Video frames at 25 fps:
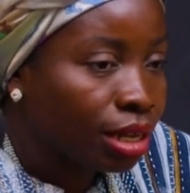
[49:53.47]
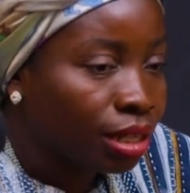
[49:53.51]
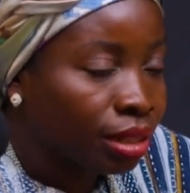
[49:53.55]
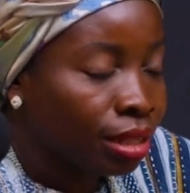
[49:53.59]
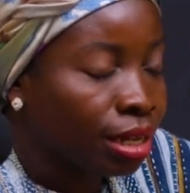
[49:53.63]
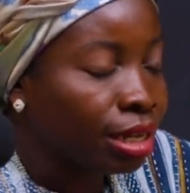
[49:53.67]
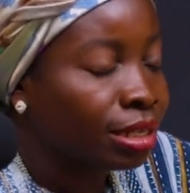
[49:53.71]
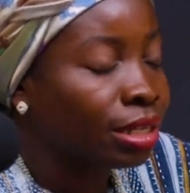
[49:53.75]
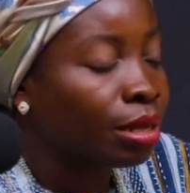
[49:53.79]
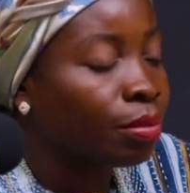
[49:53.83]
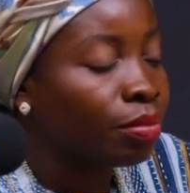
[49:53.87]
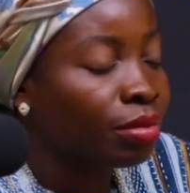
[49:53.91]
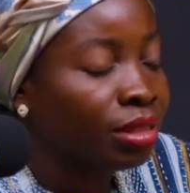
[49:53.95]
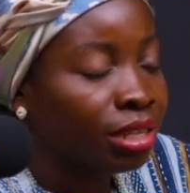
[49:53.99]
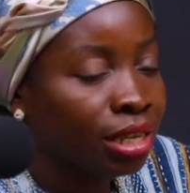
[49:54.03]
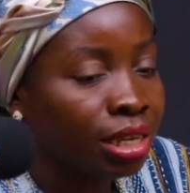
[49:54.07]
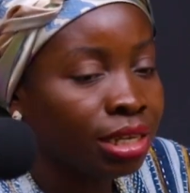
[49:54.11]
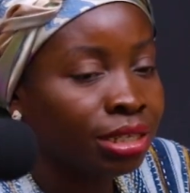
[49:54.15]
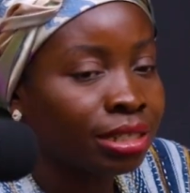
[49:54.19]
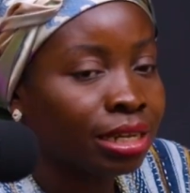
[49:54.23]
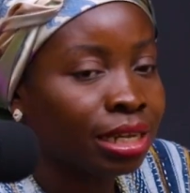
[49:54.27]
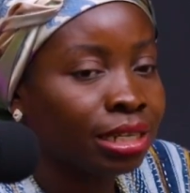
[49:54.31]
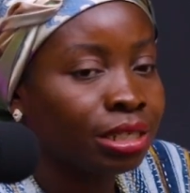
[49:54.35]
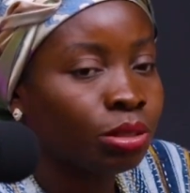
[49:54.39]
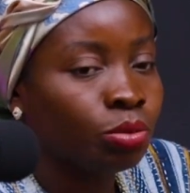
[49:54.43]
There's some
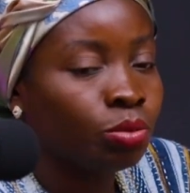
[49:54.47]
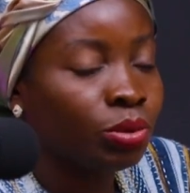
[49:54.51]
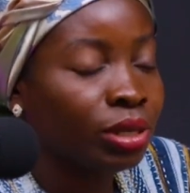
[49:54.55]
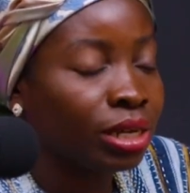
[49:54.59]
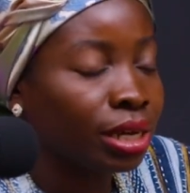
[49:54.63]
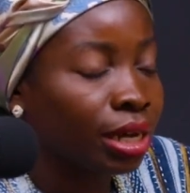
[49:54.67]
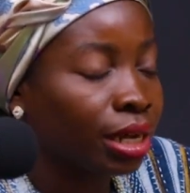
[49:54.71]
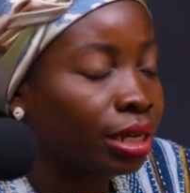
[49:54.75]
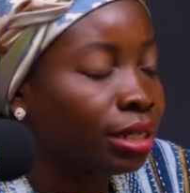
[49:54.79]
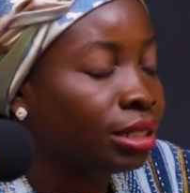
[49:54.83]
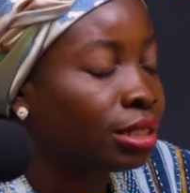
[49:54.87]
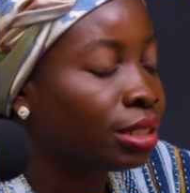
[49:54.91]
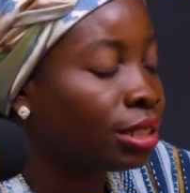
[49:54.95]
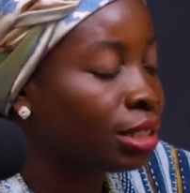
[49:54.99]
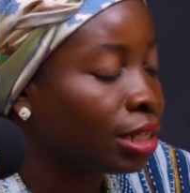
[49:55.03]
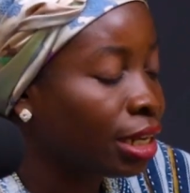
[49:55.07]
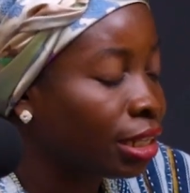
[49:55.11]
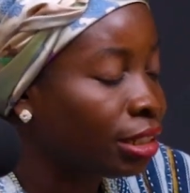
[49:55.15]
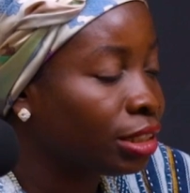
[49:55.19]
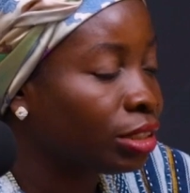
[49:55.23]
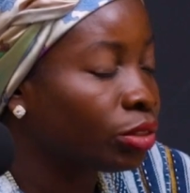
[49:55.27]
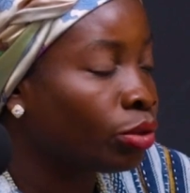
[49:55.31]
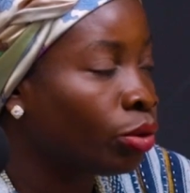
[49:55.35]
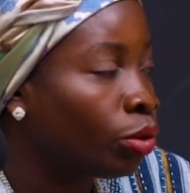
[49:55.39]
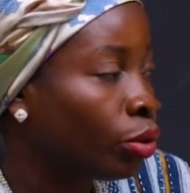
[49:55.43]
things that we can
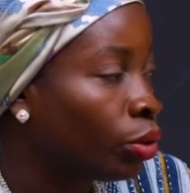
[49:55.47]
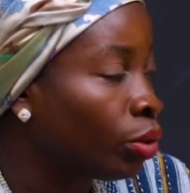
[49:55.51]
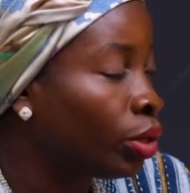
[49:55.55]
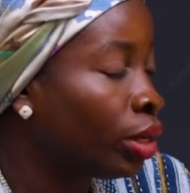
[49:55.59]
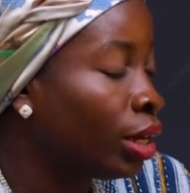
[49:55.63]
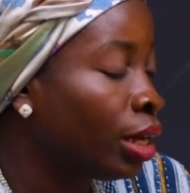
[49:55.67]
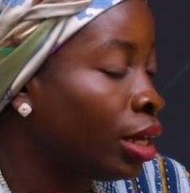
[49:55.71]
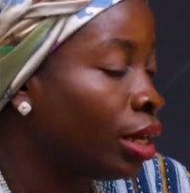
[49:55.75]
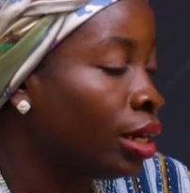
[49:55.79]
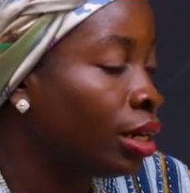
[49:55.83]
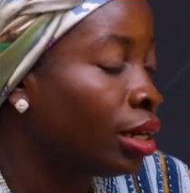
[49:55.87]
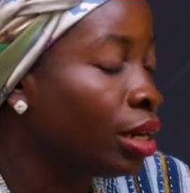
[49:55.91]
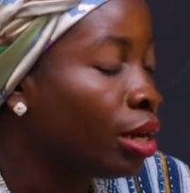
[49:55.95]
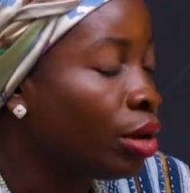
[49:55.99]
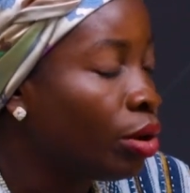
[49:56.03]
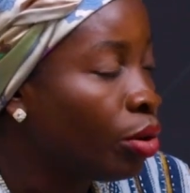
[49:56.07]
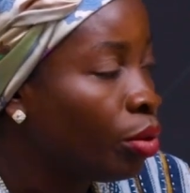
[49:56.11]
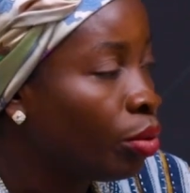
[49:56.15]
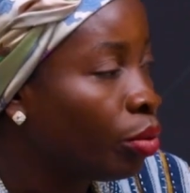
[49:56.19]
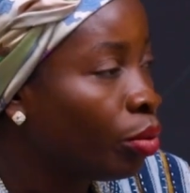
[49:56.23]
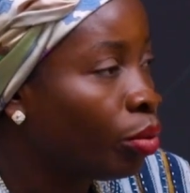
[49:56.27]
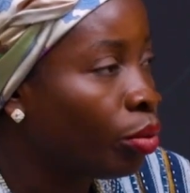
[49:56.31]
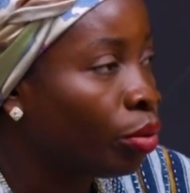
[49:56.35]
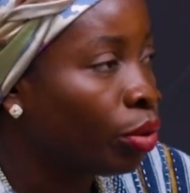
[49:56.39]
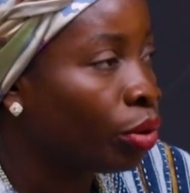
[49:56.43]
touch on and
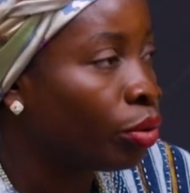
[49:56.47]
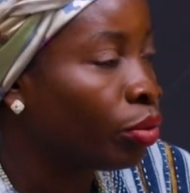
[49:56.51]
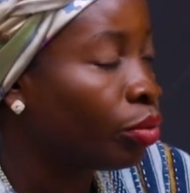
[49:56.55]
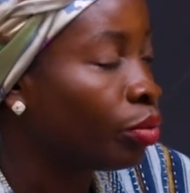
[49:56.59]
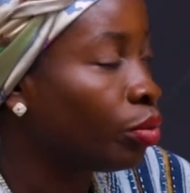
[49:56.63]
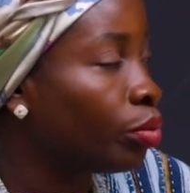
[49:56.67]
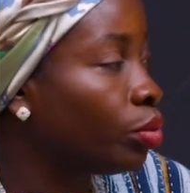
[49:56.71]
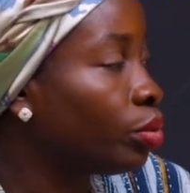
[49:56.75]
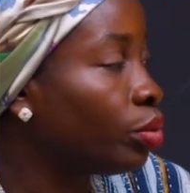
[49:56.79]
one